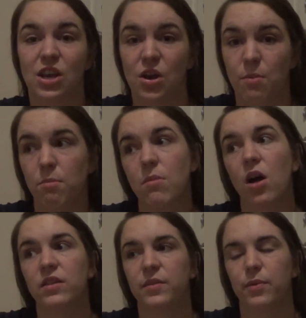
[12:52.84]

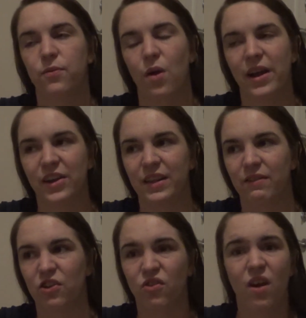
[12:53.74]
months before I could
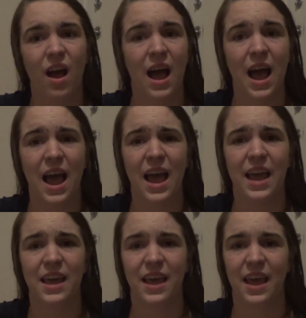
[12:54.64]
even
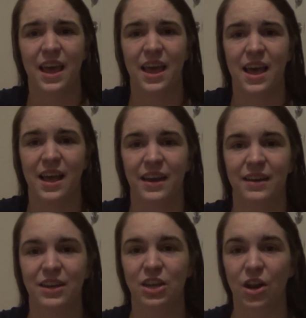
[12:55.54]
try, and
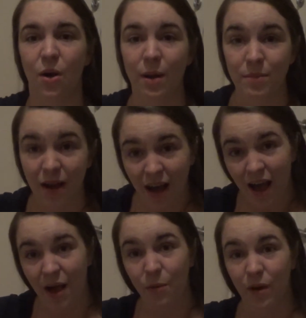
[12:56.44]
I'm
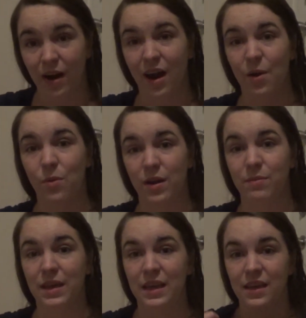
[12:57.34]
not where I want to
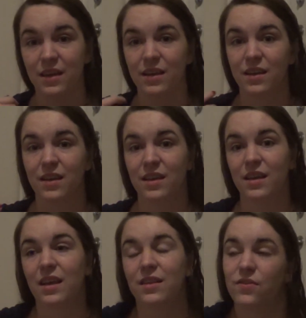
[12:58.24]
be
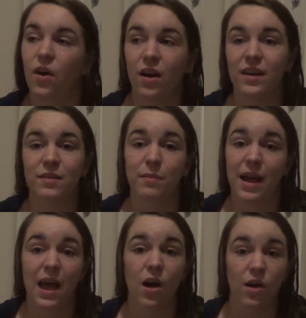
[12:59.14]
as far as my
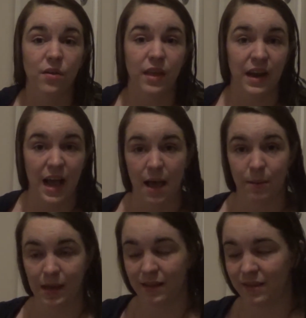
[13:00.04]
health and
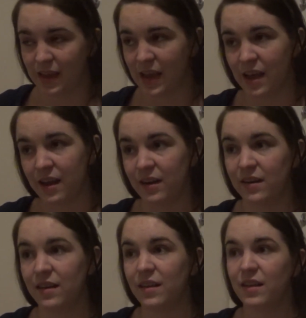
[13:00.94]
habits, and
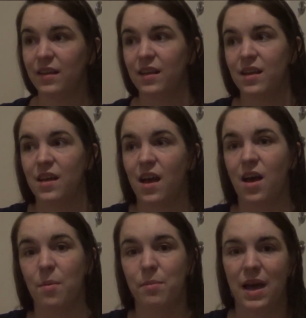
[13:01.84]

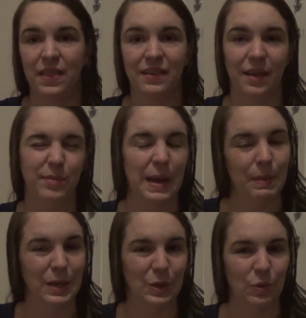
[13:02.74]
but at the same time
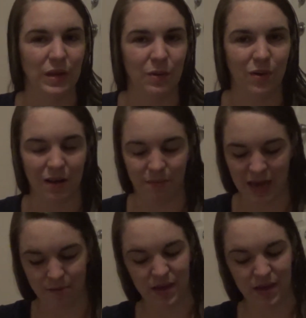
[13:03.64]
I do really want a baby.